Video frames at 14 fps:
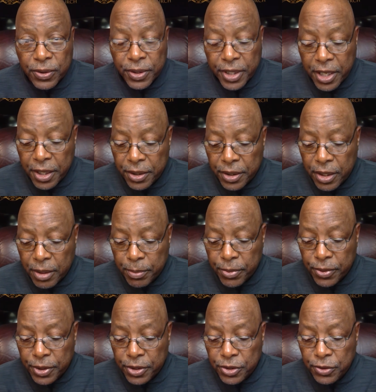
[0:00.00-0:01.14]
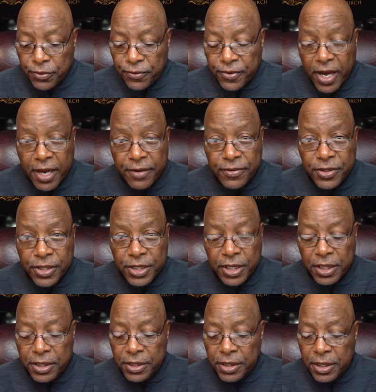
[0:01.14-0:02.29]
care number at
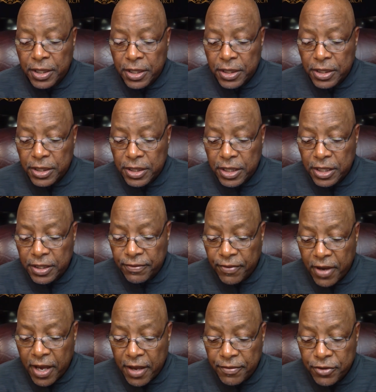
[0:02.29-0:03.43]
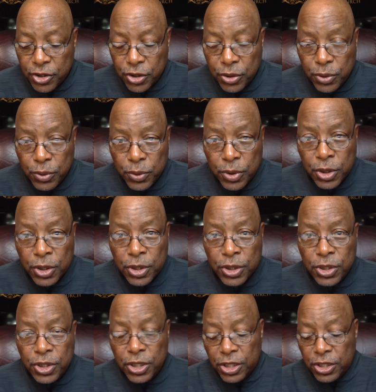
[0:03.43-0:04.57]

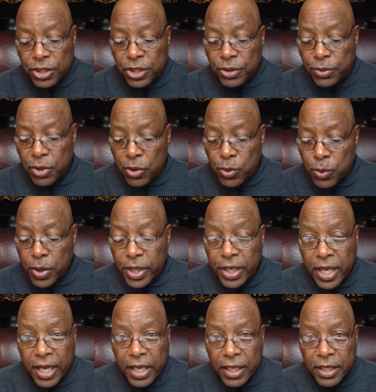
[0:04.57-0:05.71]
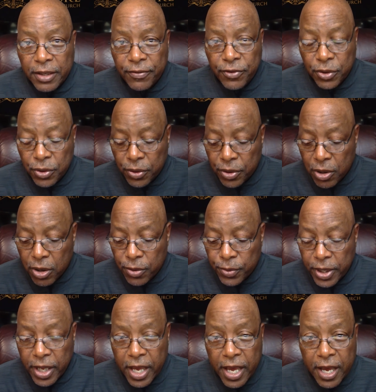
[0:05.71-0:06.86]
256-652-6018 if you don't
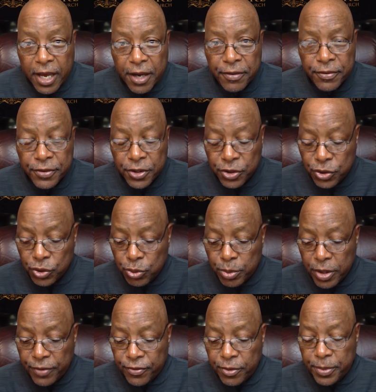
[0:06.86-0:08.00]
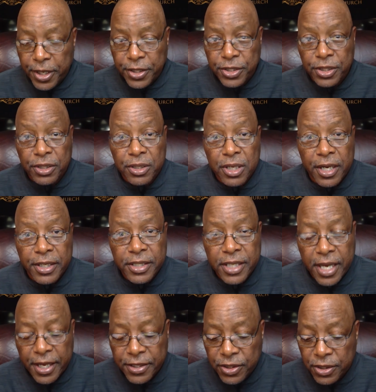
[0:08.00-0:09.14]
already have the Zoom information, or
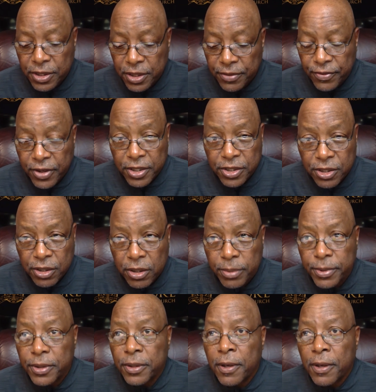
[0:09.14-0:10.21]
contact Sister Yvette Talbert